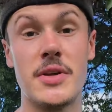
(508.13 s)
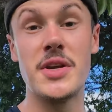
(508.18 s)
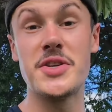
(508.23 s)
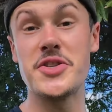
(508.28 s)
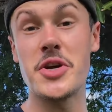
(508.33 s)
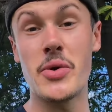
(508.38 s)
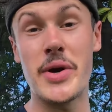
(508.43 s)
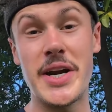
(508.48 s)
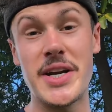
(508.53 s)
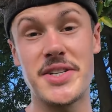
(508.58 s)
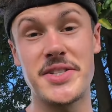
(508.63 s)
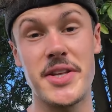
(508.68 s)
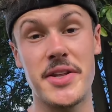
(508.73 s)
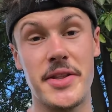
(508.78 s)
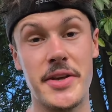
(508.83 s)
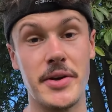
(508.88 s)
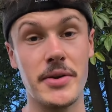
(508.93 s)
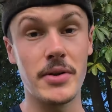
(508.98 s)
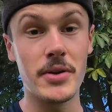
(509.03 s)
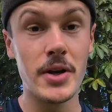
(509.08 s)
So here's the
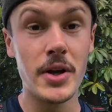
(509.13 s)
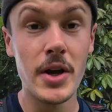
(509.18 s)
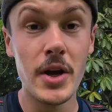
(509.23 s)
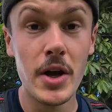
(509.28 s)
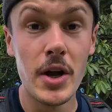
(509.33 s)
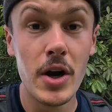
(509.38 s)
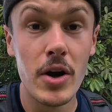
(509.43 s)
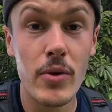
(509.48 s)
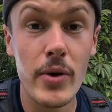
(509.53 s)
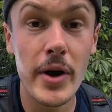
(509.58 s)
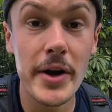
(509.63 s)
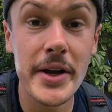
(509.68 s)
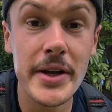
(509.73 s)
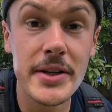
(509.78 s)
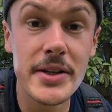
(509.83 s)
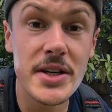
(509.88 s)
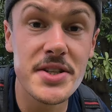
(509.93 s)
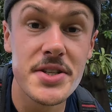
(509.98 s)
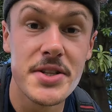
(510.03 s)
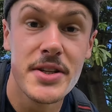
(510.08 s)
deal. Running
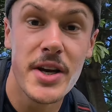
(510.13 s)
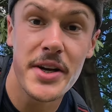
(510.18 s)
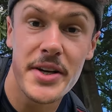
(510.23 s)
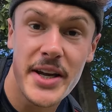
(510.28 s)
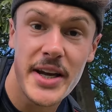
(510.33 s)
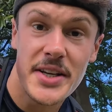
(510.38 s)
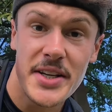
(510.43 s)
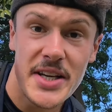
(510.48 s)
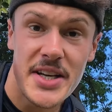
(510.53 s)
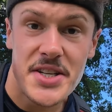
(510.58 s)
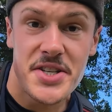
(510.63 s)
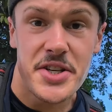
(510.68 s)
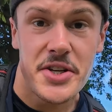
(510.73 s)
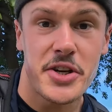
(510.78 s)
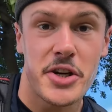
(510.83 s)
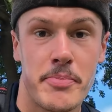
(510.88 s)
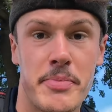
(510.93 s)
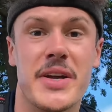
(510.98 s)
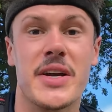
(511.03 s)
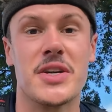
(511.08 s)
does not get
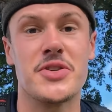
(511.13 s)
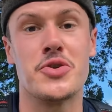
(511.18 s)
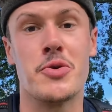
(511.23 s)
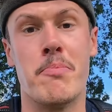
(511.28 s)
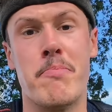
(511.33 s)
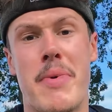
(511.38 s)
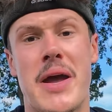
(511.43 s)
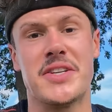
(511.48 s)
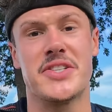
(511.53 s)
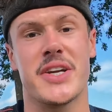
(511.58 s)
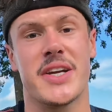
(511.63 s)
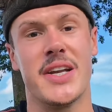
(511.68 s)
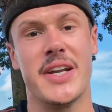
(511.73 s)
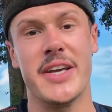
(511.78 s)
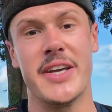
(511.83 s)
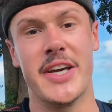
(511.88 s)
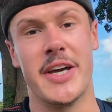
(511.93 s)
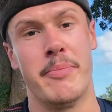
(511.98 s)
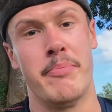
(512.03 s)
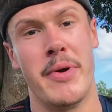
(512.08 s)
easier because you magically
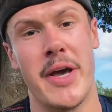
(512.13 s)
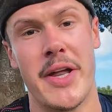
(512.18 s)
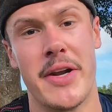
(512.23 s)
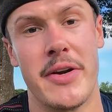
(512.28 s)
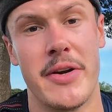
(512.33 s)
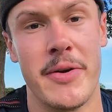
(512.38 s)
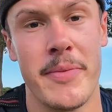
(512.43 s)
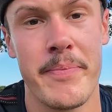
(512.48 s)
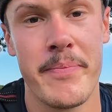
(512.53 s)
get better.